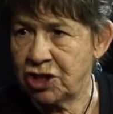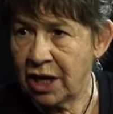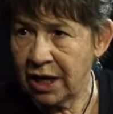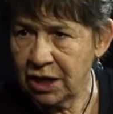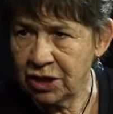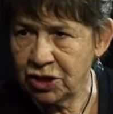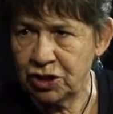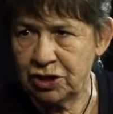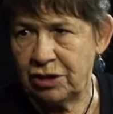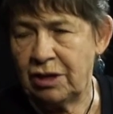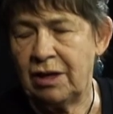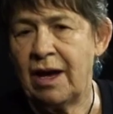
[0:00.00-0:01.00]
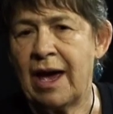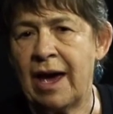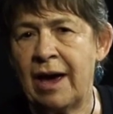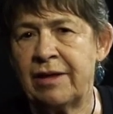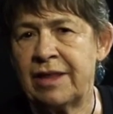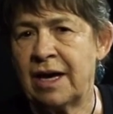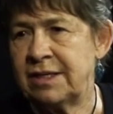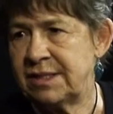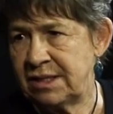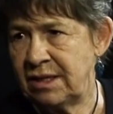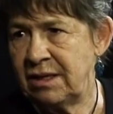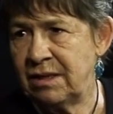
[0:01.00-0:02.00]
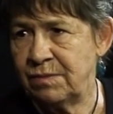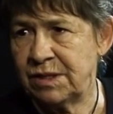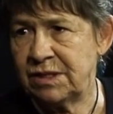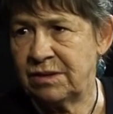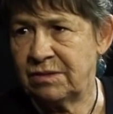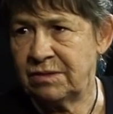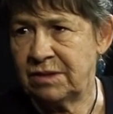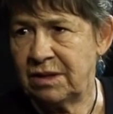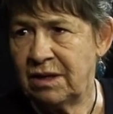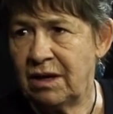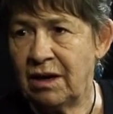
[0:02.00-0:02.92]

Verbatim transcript: change how they see themselves.